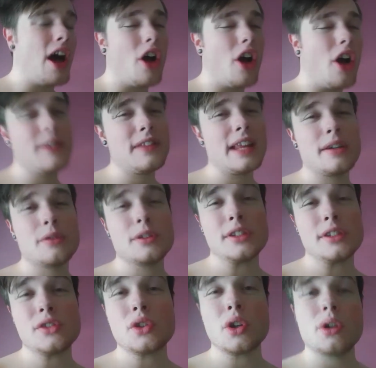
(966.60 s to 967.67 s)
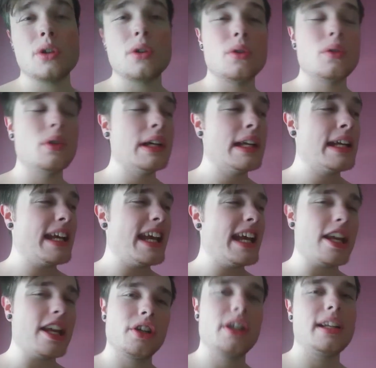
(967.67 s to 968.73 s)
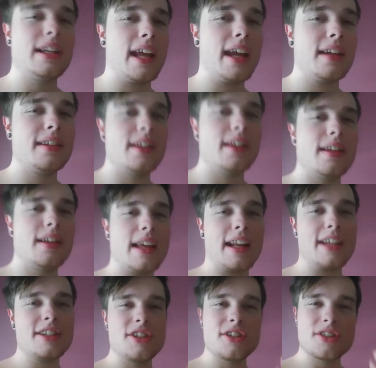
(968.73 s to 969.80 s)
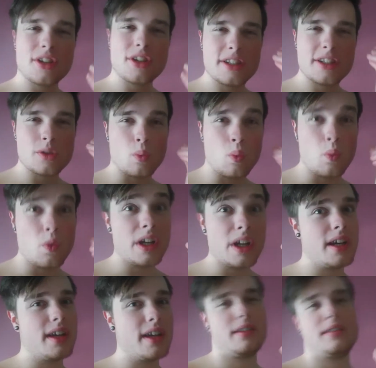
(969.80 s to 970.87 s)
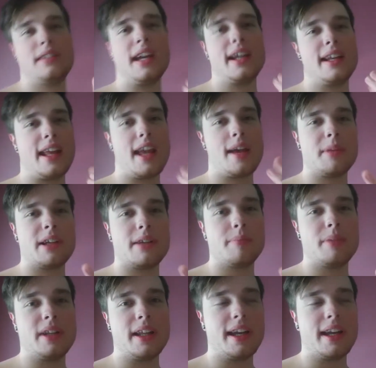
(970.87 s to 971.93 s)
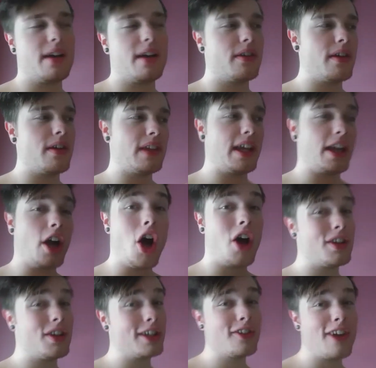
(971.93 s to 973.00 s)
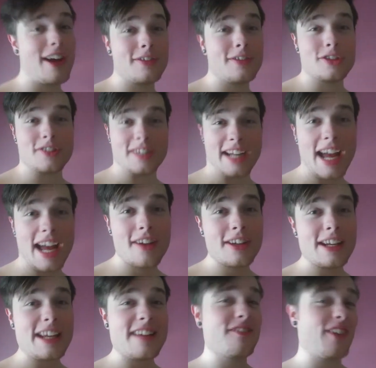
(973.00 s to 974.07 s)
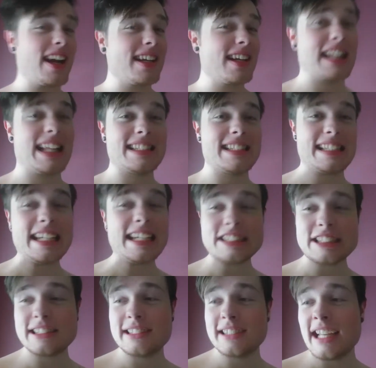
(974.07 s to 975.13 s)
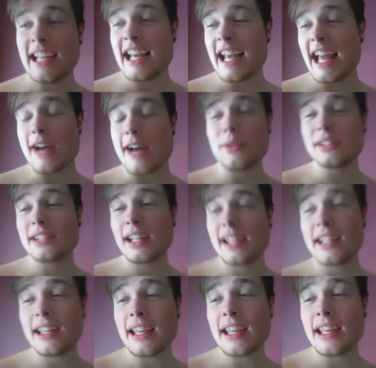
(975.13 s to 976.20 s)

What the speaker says: all of that was so interconnected. And I just saw this weird dynamic play out of, like, holographic reality, fractalization. I was like,